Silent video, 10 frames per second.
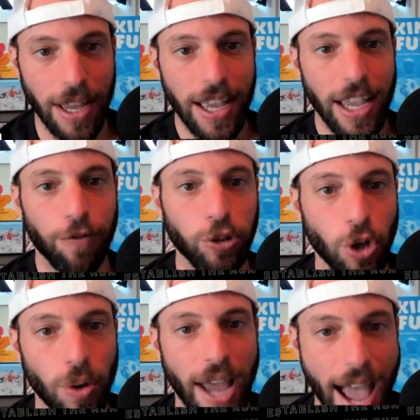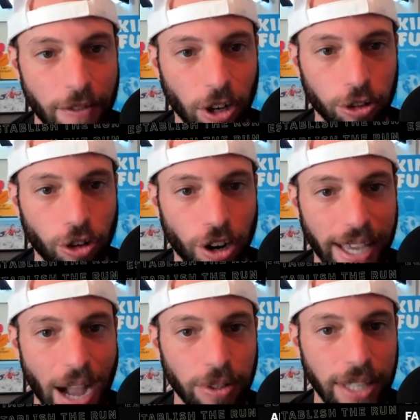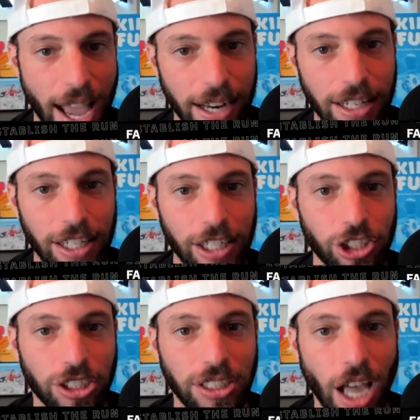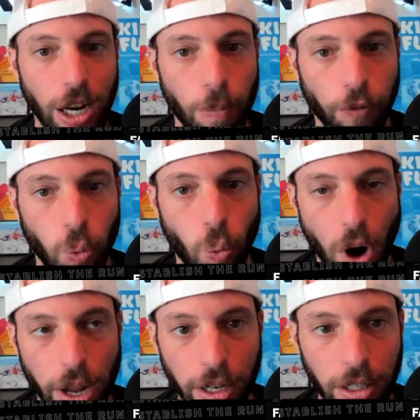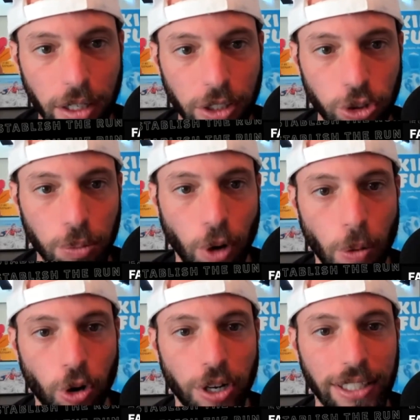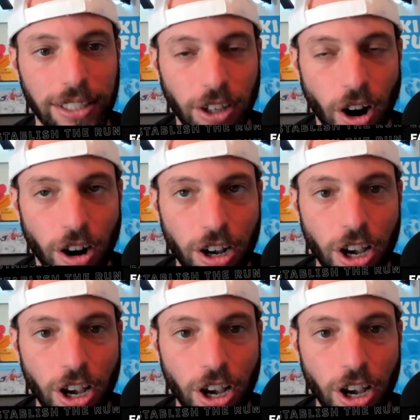If you don't have an underdog account yet, just sign up for one using promo code ETR.